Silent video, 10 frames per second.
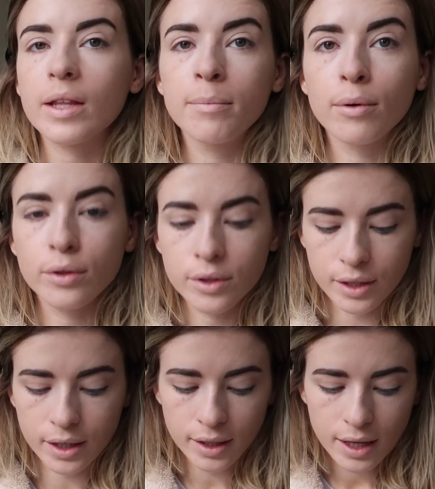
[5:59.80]

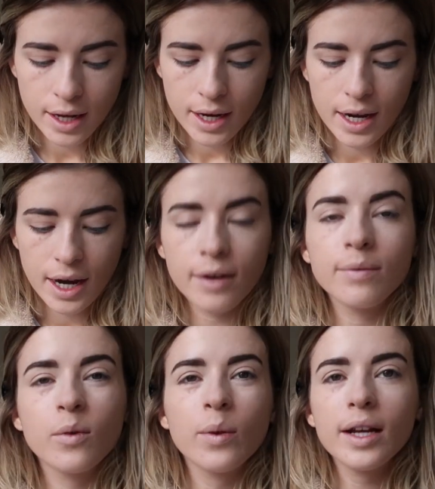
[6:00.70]
bronzer
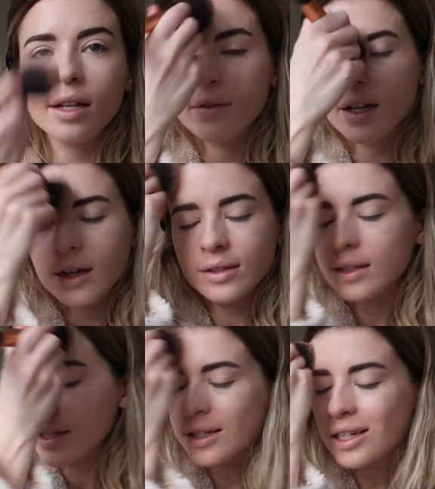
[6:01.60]
and quickly realised
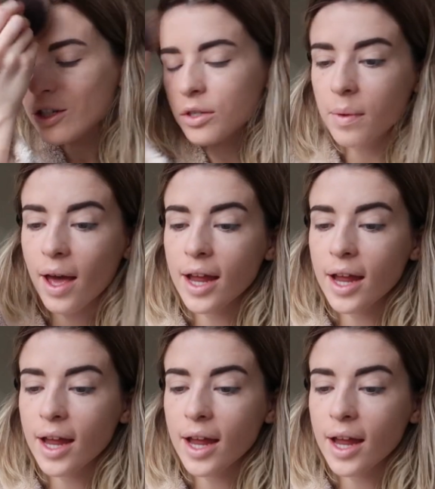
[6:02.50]
that it didn't do